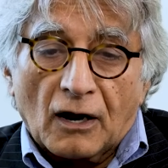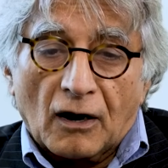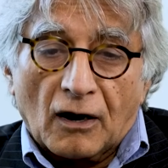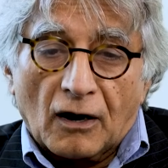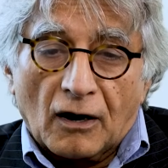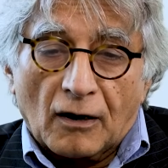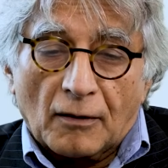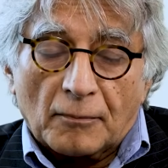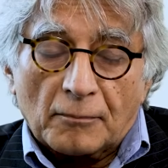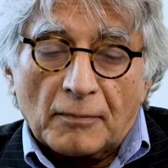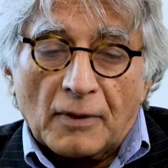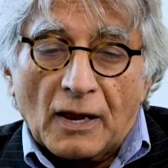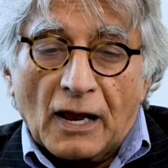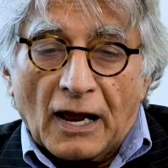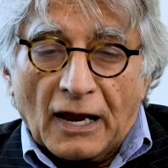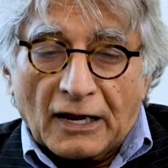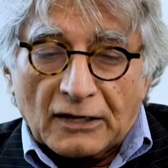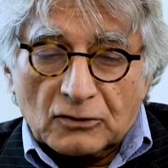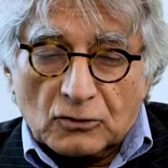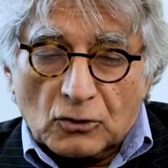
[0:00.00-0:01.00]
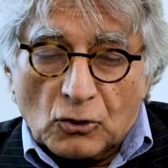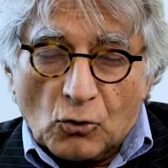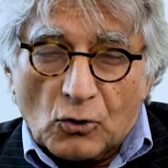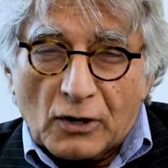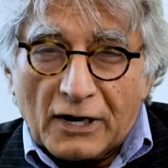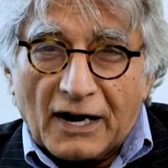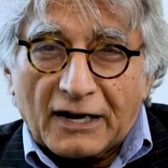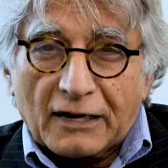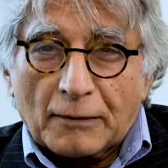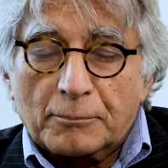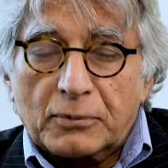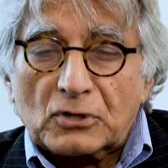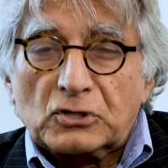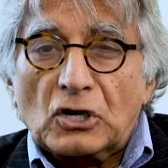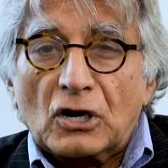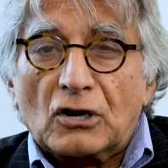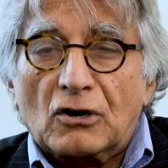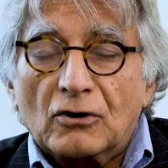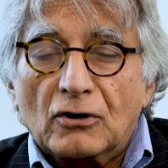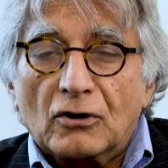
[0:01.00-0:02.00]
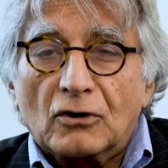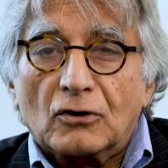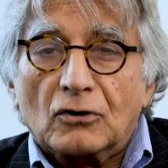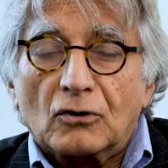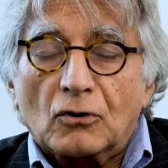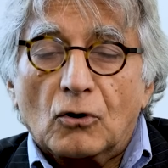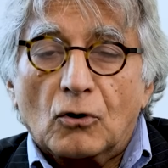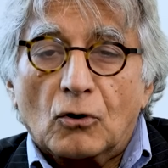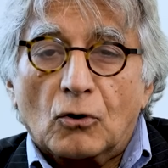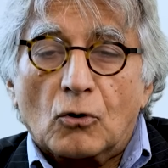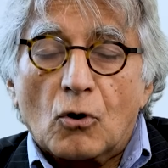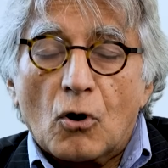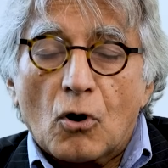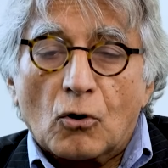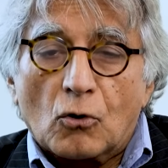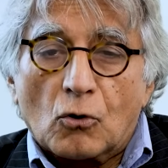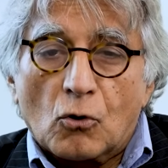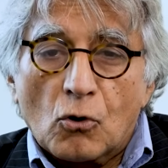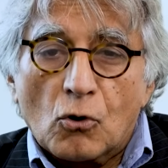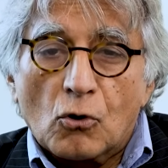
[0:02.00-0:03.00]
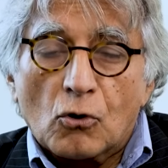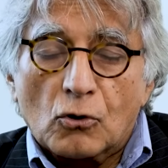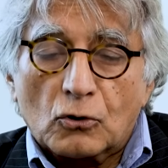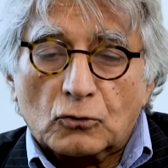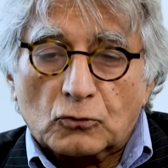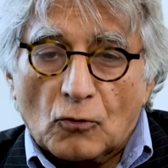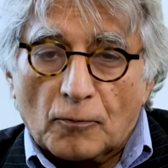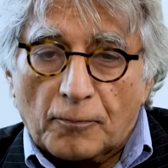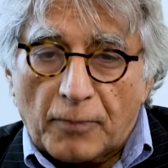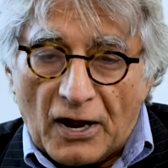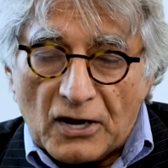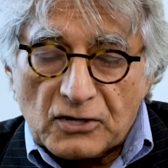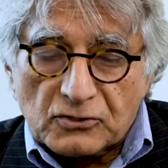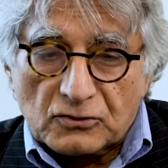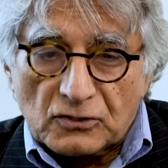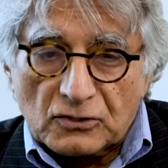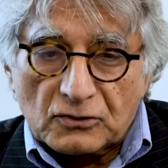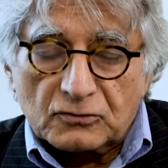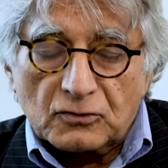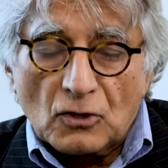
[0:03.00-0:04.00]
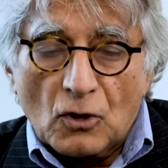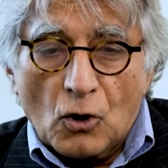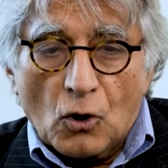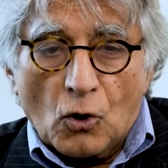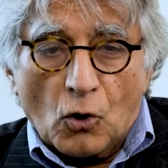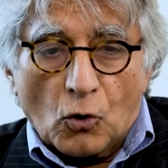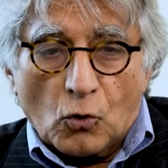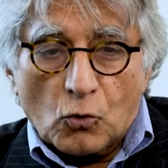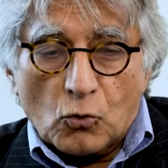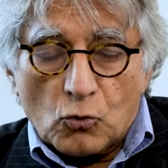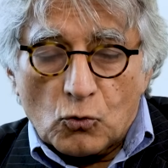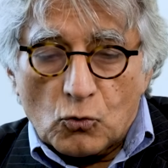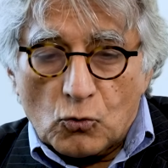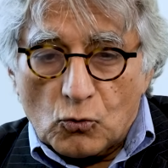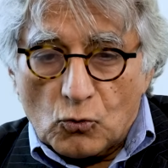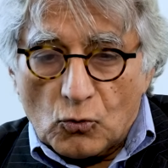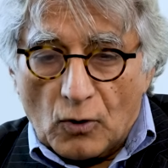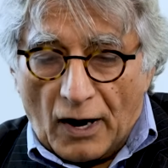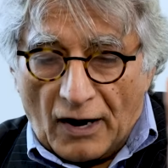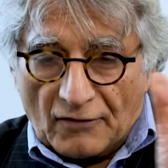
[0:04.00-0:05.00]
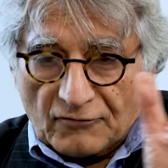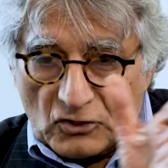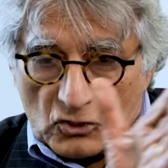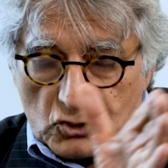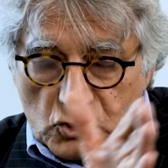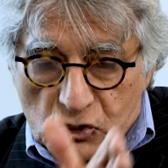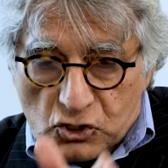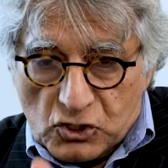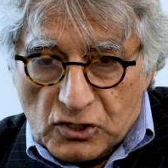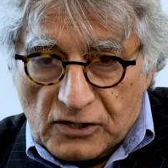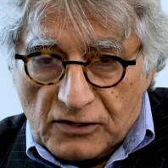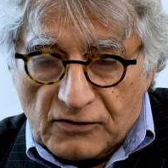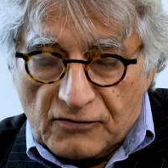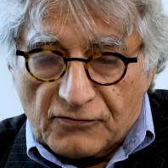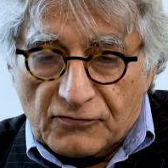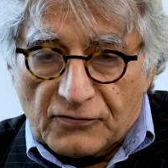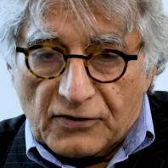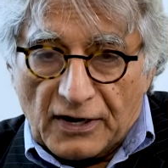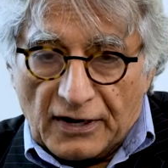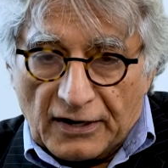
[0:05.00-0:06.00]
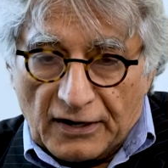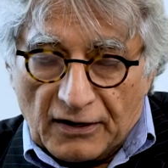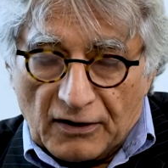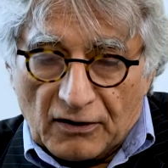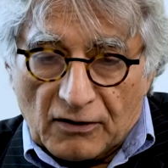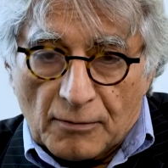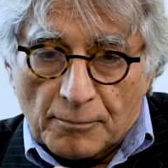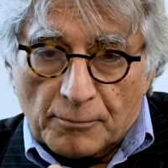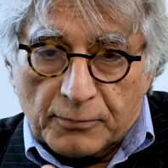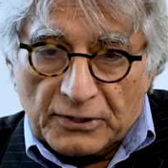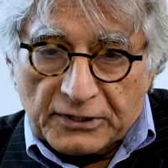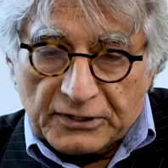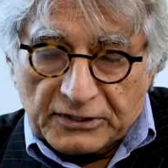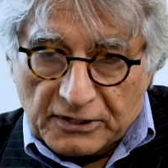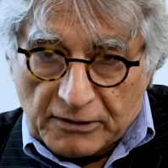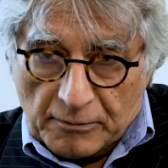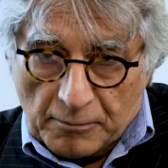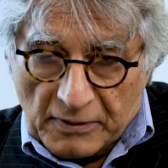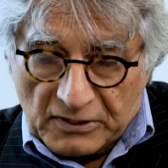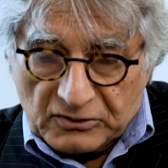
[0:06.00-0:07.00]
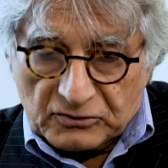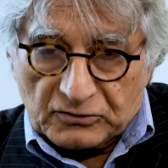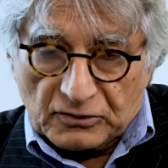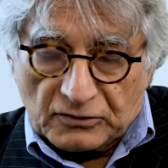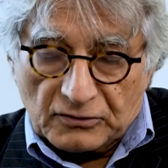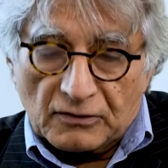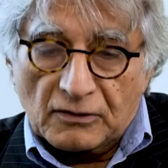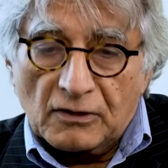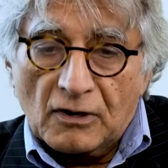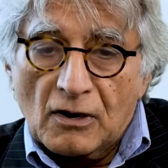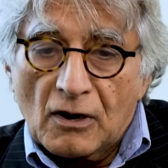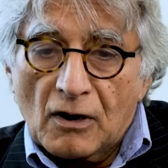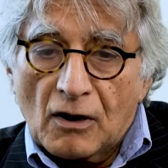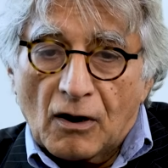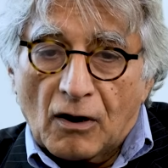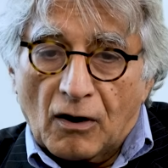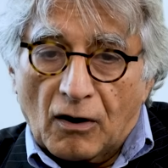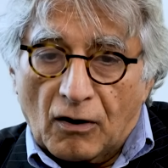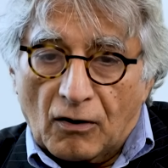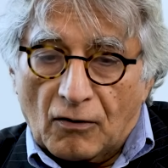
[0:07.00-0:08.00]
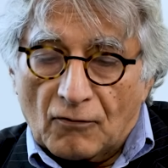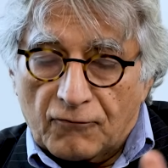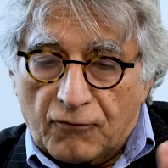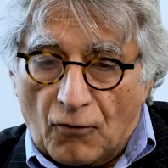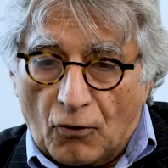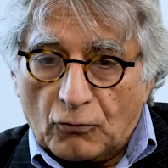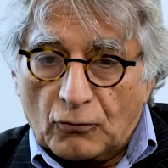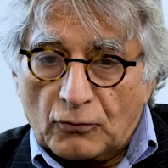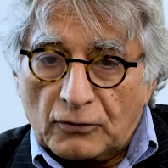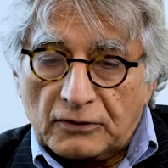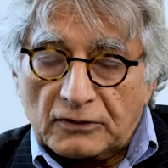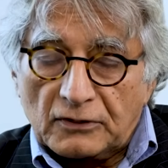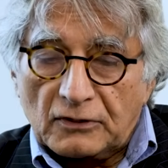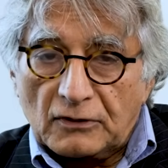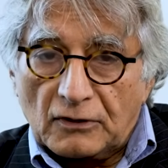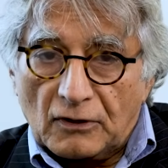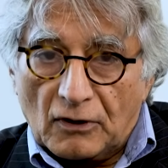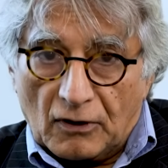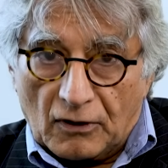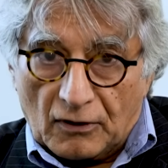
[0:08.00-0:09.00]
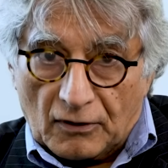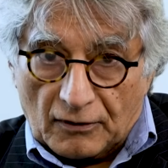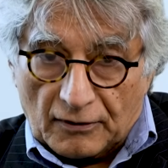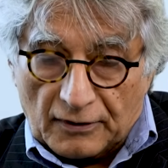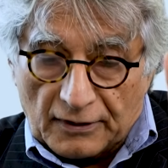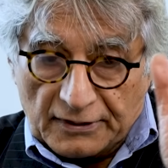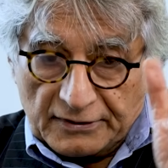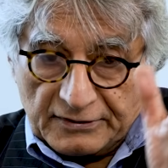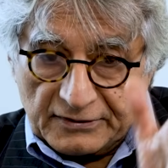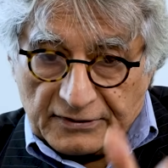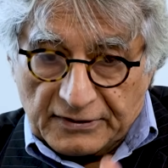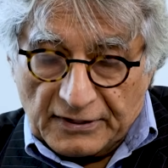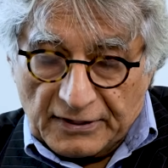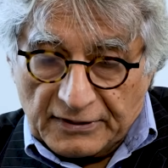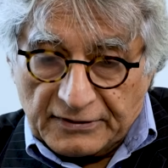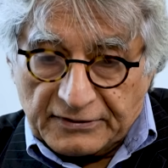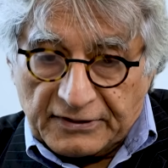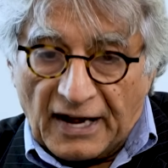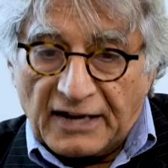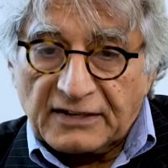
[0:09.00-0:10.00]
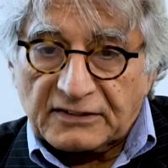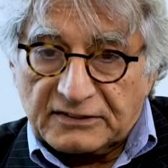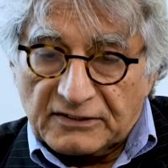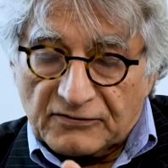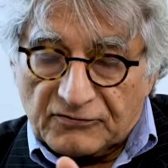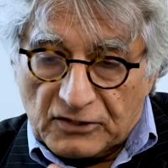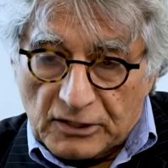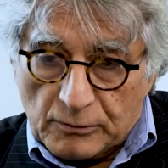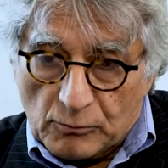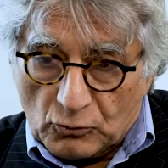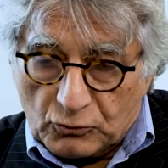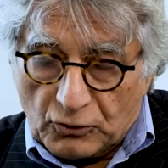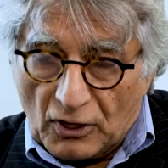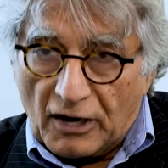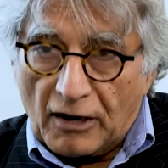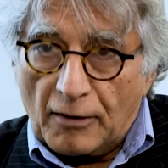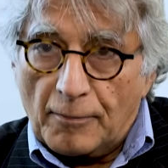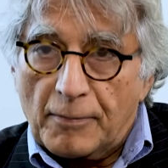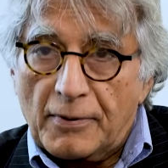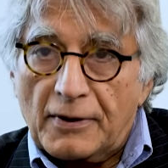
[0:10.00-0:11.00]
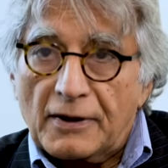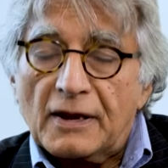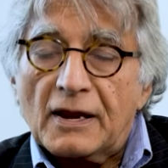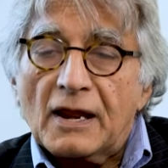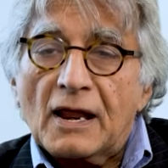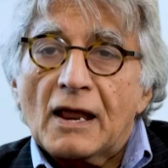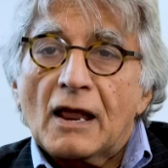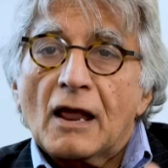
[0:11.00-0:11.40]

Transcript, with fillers: um, is looking at a particular cohort of patients who have achieved a complete remission uh, following uh, in, intensive chemotherapy,